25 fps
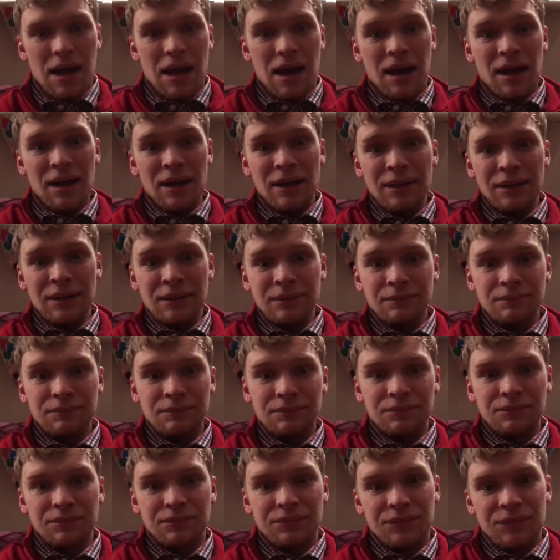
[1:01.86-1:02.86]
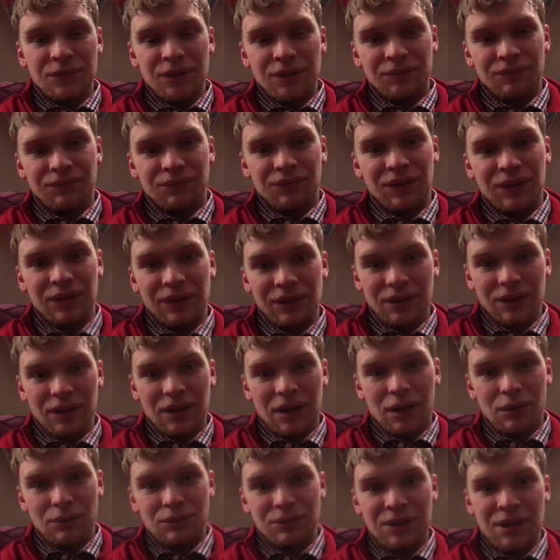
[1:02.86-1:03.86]
I didn't think
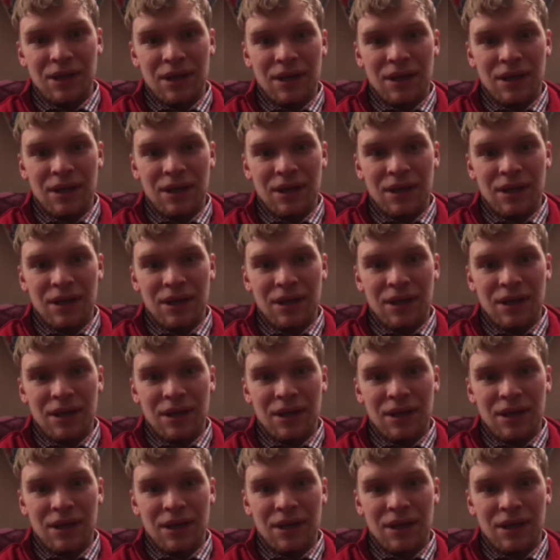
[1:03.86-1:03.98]
I'd